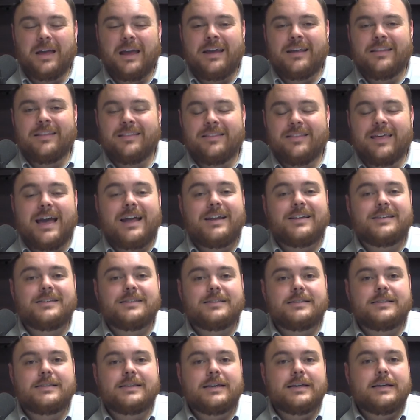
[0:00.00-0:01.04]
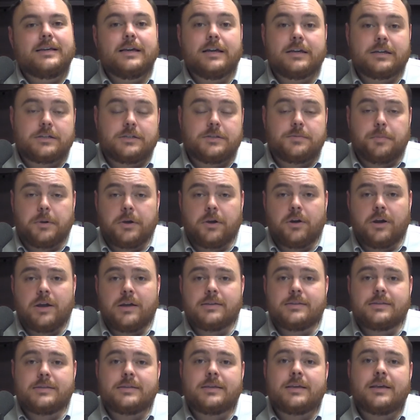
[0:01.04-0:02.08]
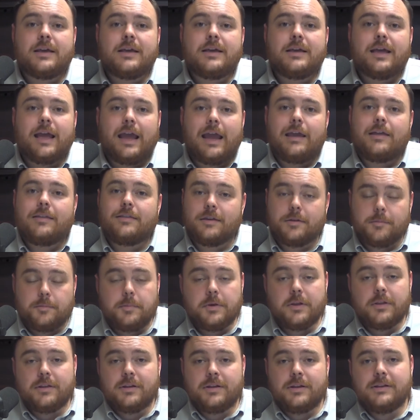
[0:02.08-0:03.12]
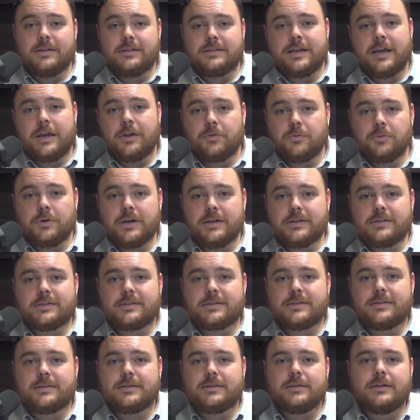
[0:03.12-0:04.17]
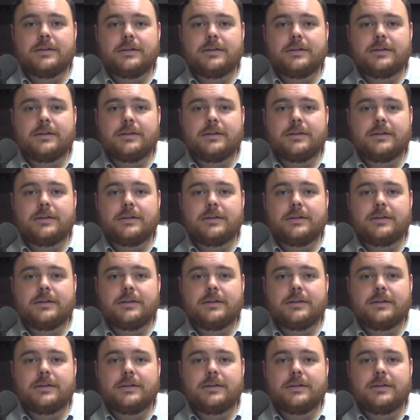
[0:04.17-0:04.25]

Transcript: and that is experience and the ability to take risks.